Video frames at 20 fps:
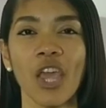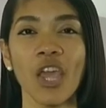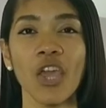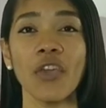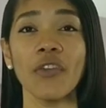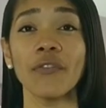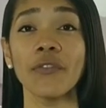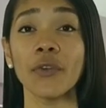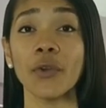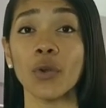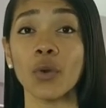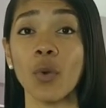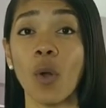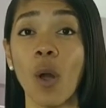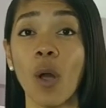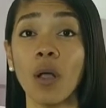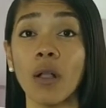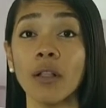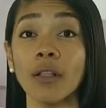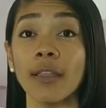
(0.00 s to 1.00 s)
If your
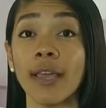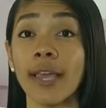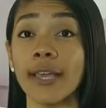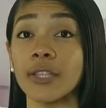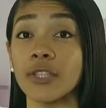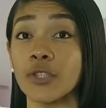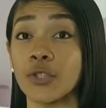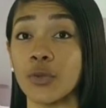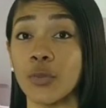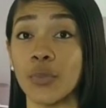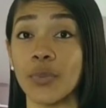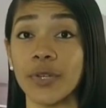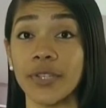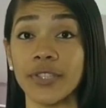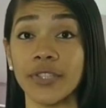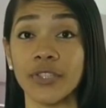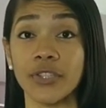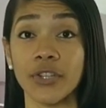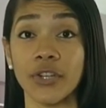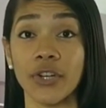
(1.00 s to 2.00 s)
goal is to
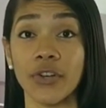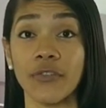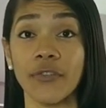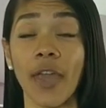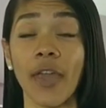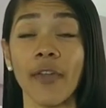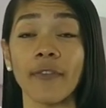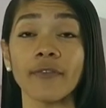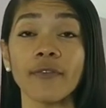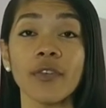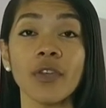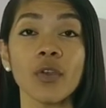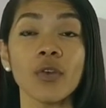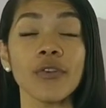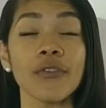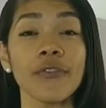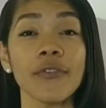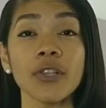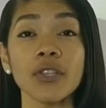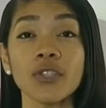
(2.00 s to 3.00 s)
preserve a
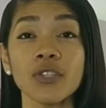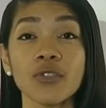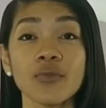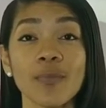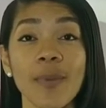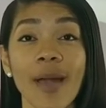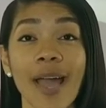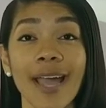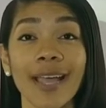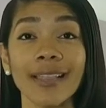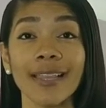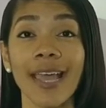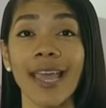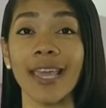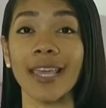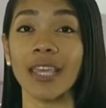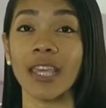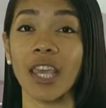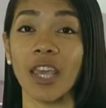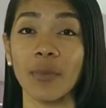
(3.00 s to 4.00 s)
beautiful smile
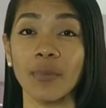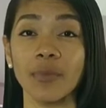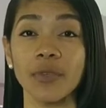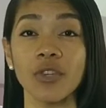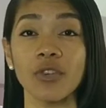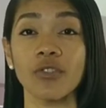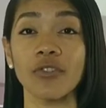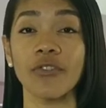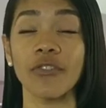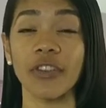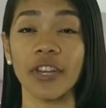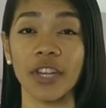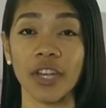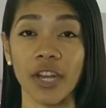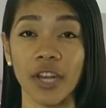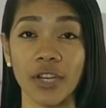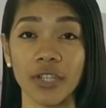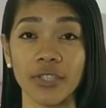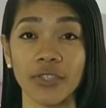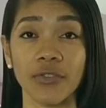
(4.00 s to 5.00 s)
and keep your
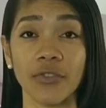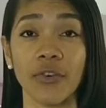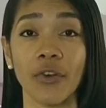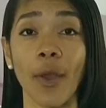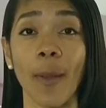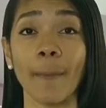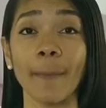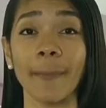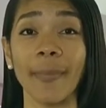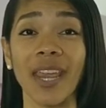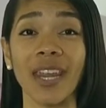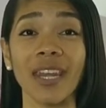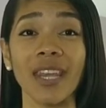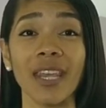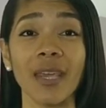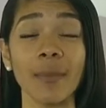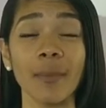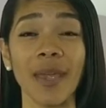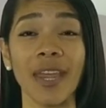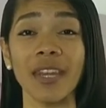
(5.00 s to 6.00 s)
veneers for
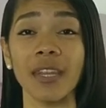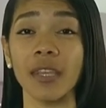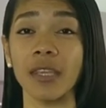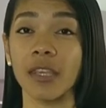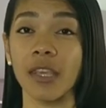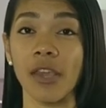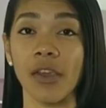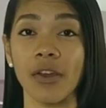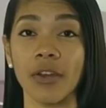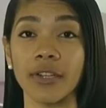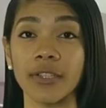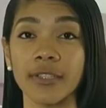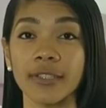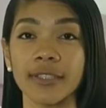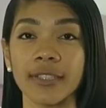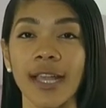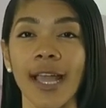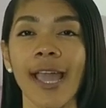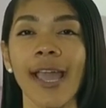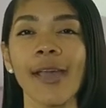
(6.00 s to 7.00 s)
many, many years,
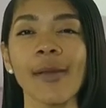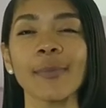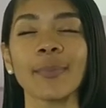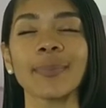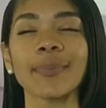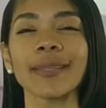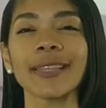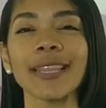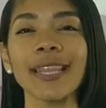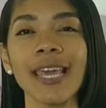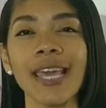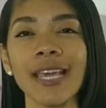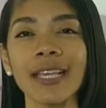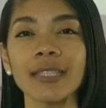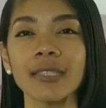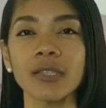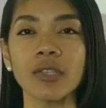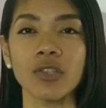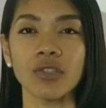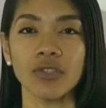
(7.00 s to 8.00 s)

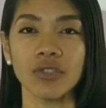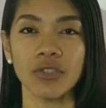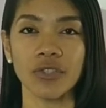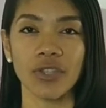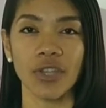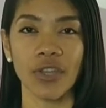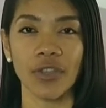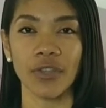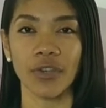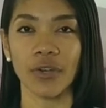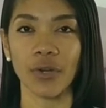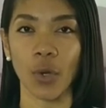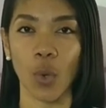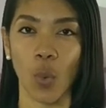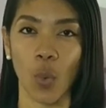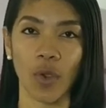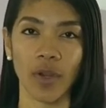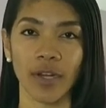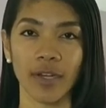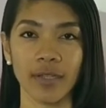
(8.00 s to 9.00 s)
please consider
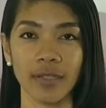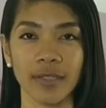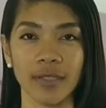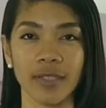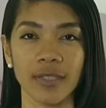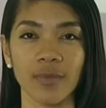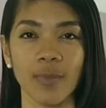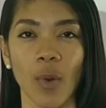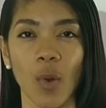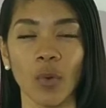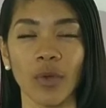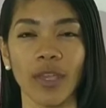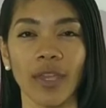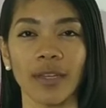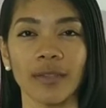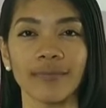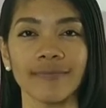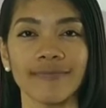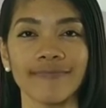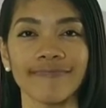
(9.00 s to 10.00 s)
quitting
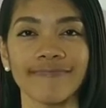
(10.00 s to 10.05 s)
smoking.